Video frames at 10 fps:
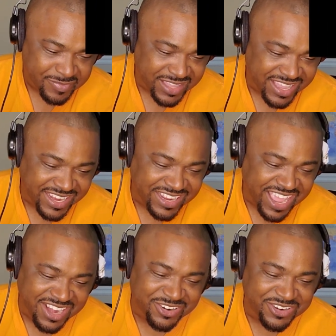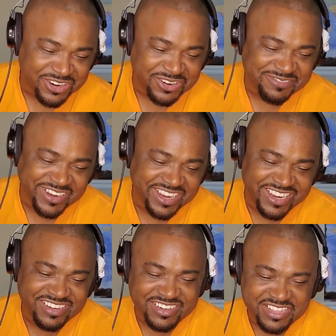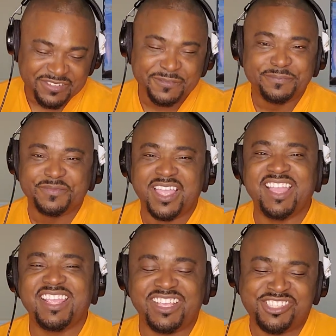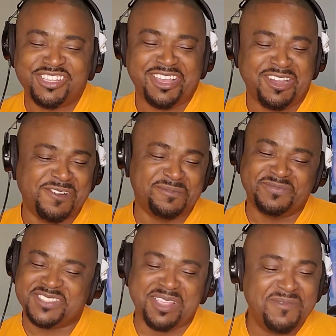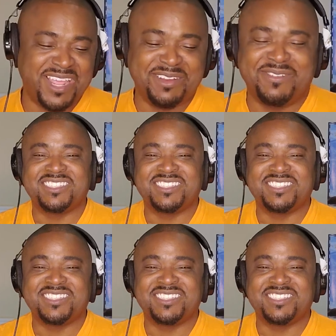I don't know, man. I guess somebody